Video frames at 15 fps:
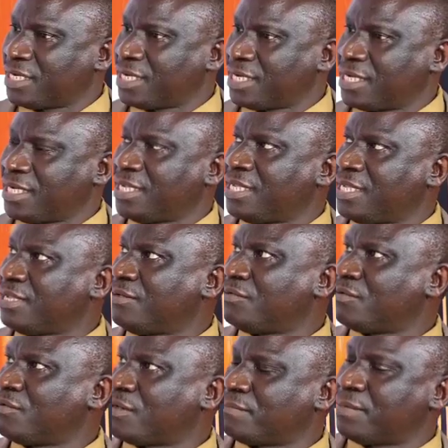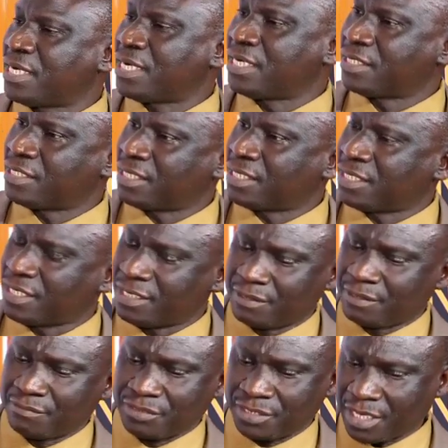and the World Bank
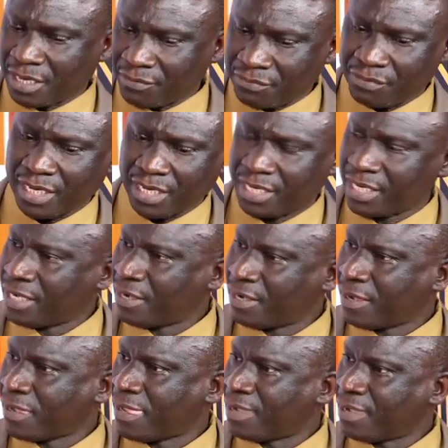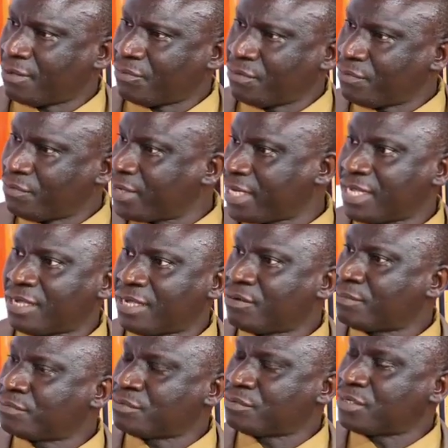staff were there. We were there
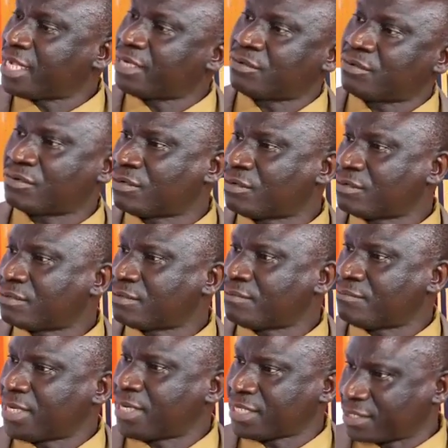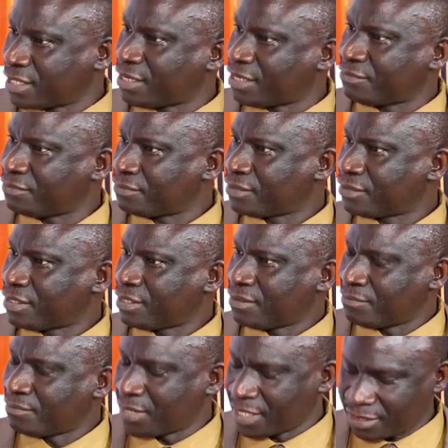up to 9 o'clock. My staff,
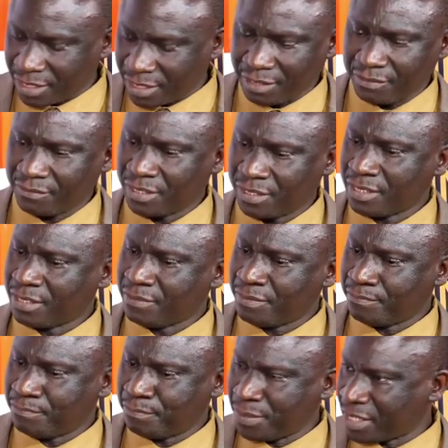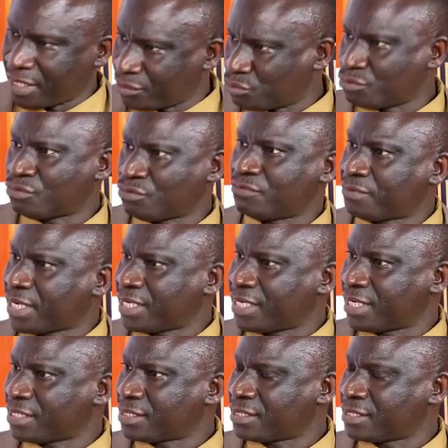myself, PS2
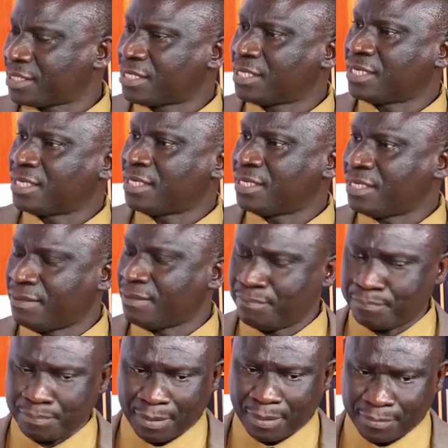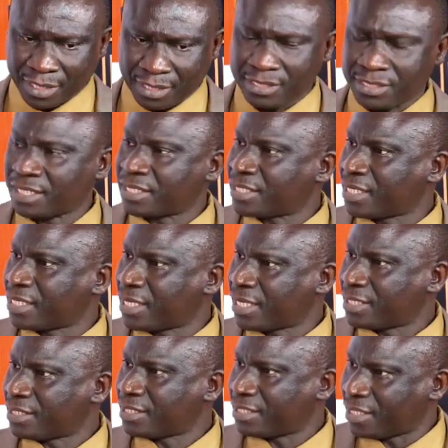Finance, the Permanent Secretary
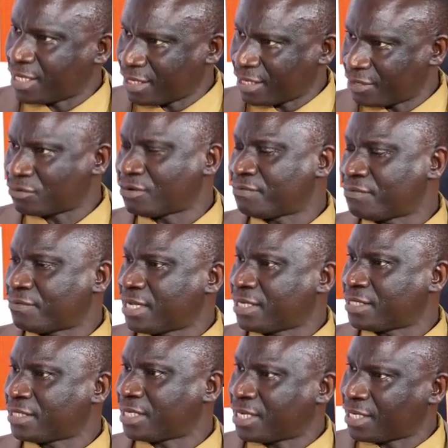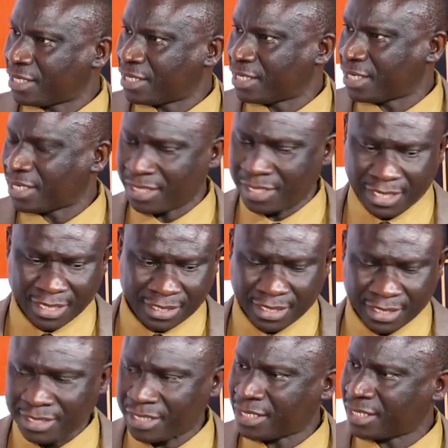Health, Director of Health, and their
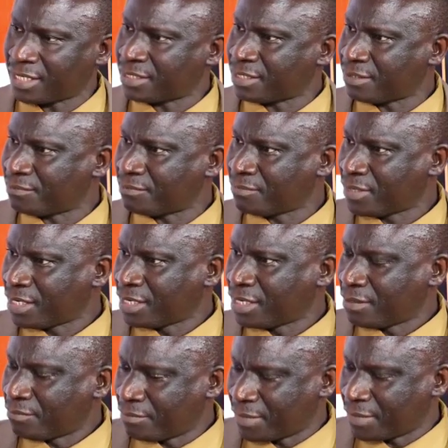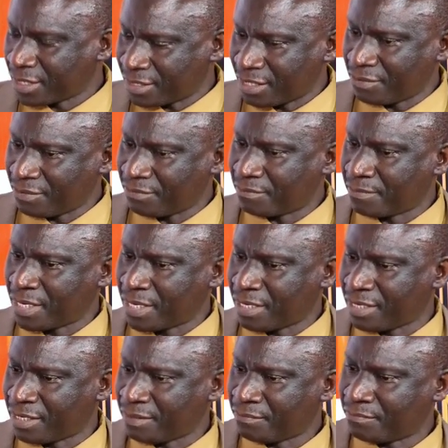technical team, myself,
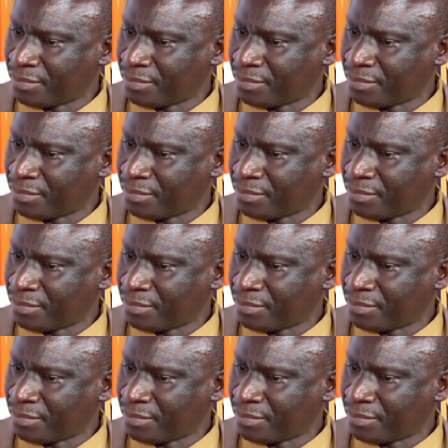my